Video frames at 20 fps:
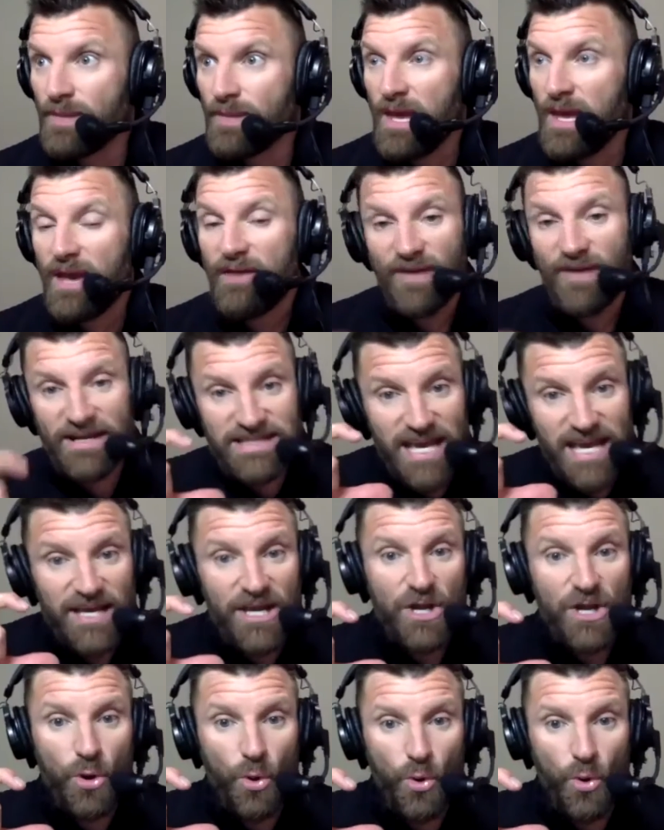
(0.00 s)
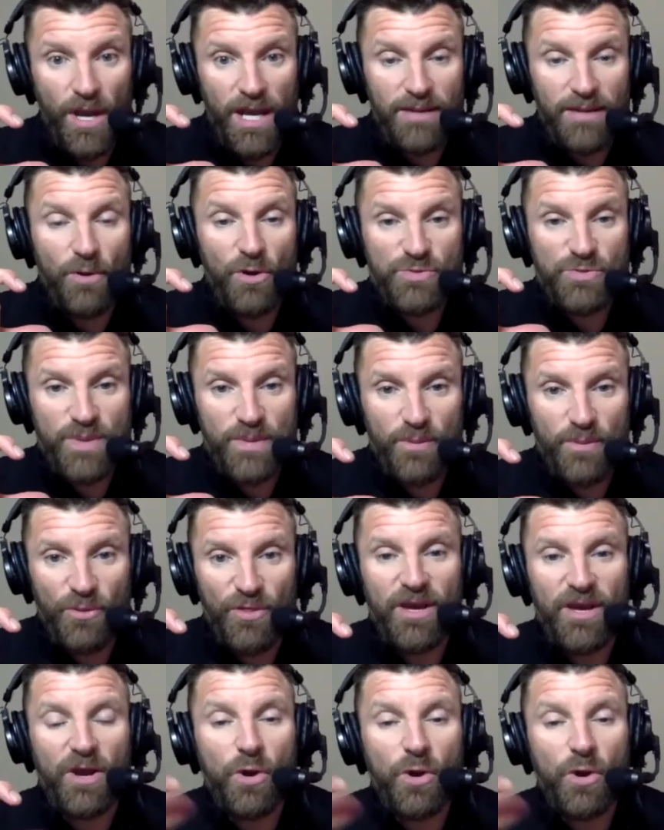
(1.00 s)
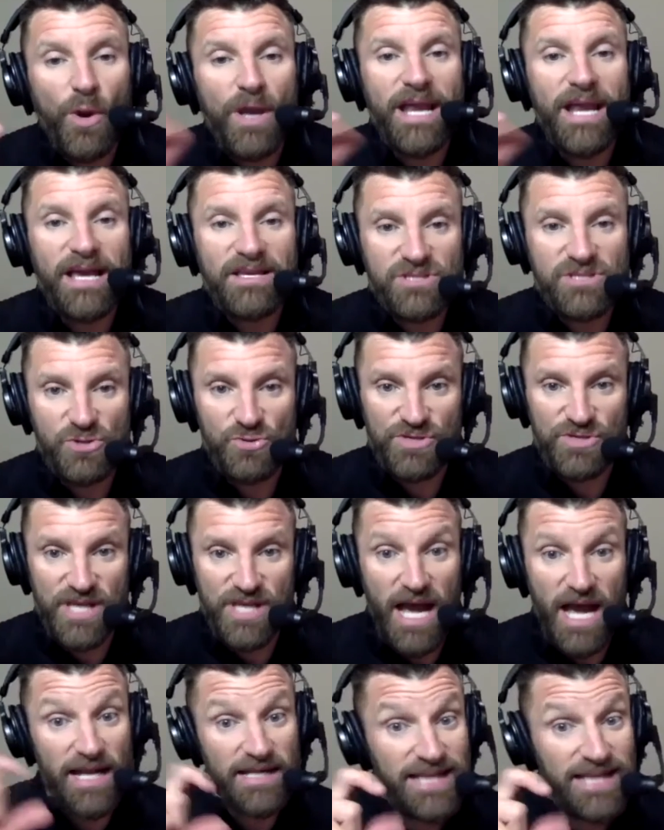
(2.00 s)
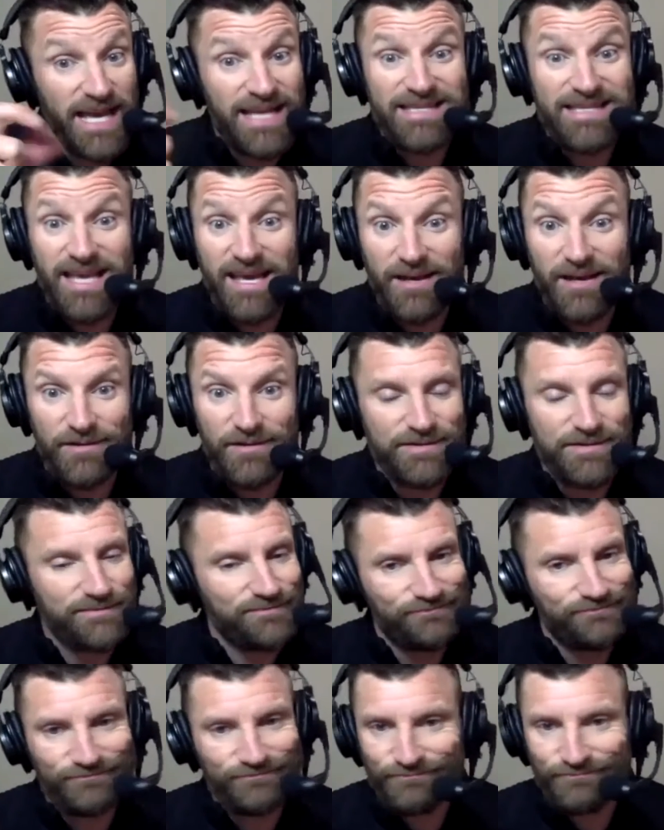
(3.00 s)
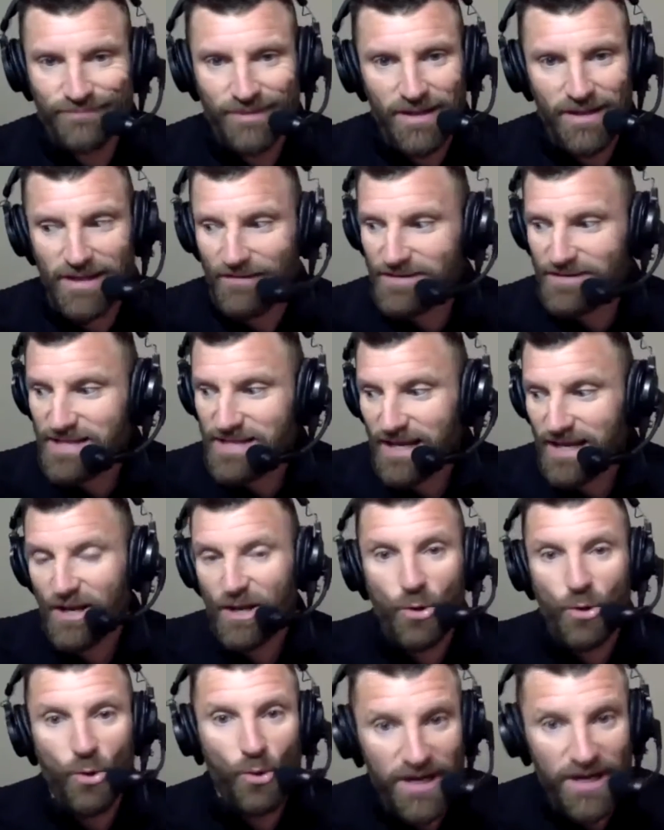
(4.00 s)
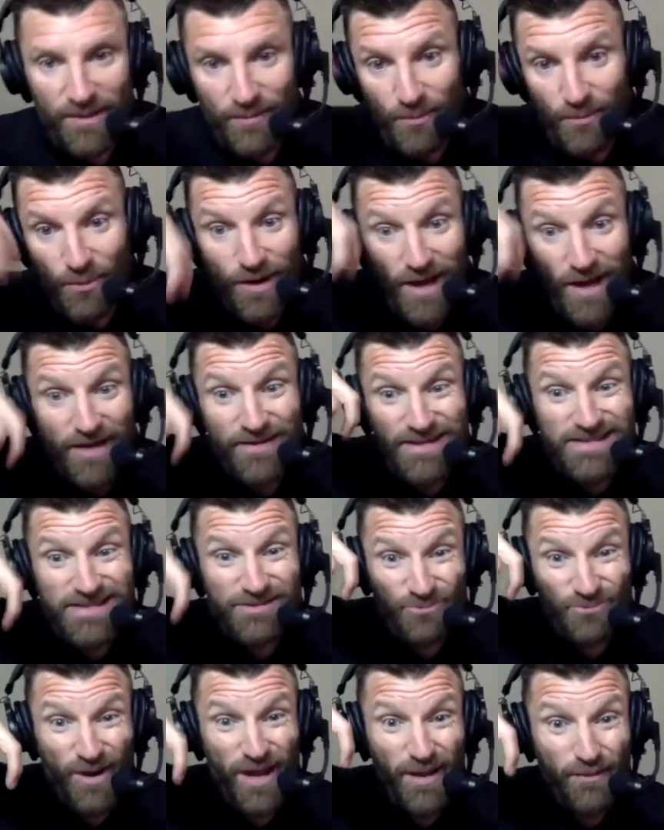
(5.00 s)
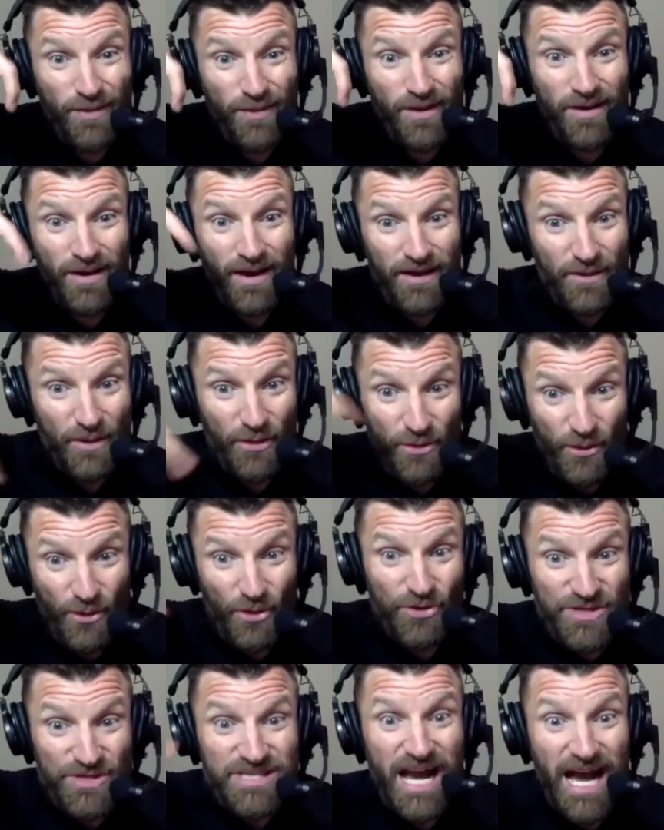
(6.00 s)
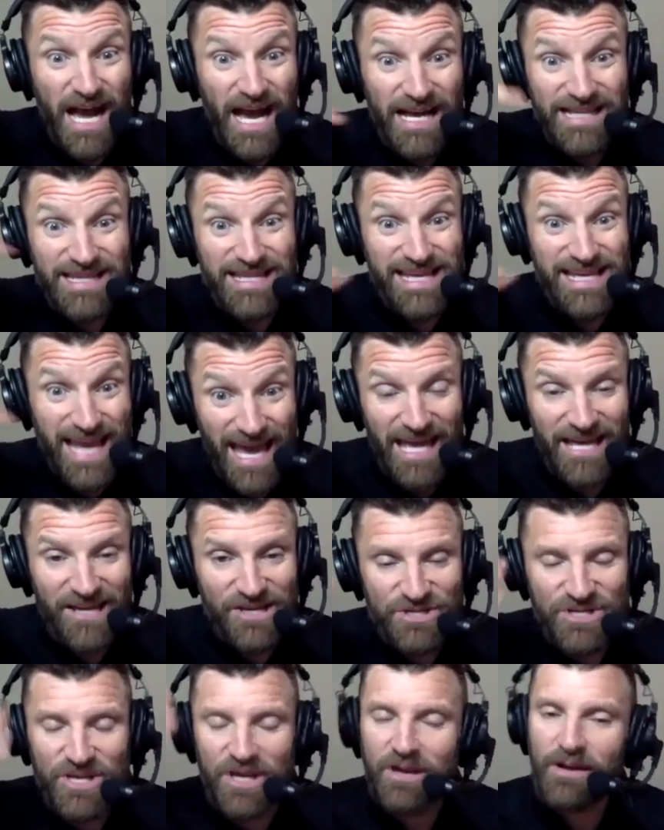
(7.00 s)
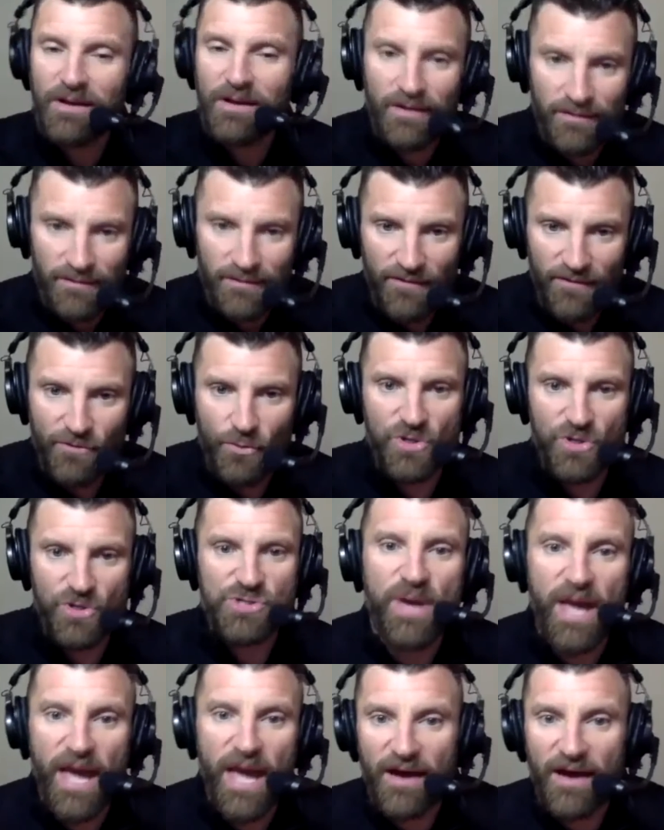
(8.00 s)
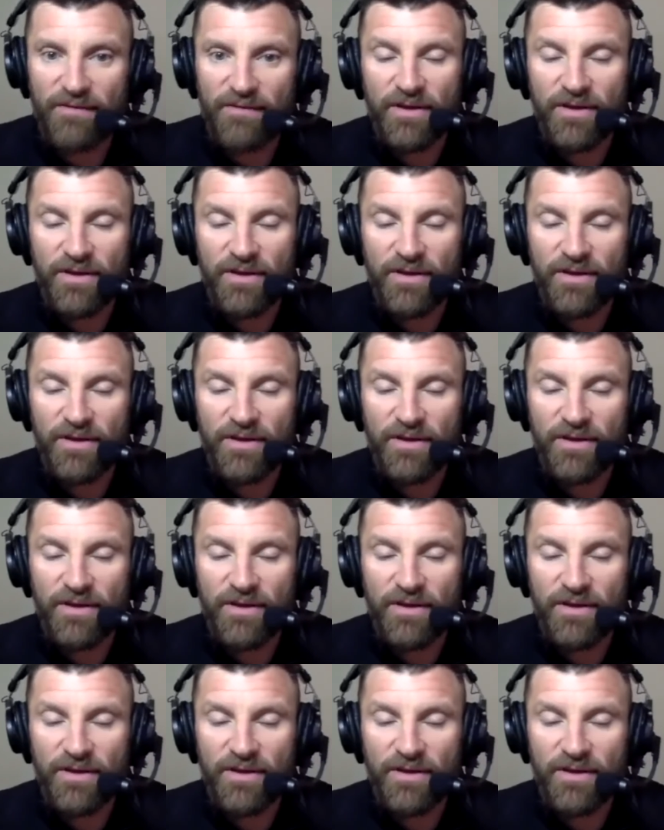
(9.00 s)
If I take a coin, most people think a coin has two sides, head, tails. You ever taken a coin and put it on the rim, the third side, the edge? Of course we have.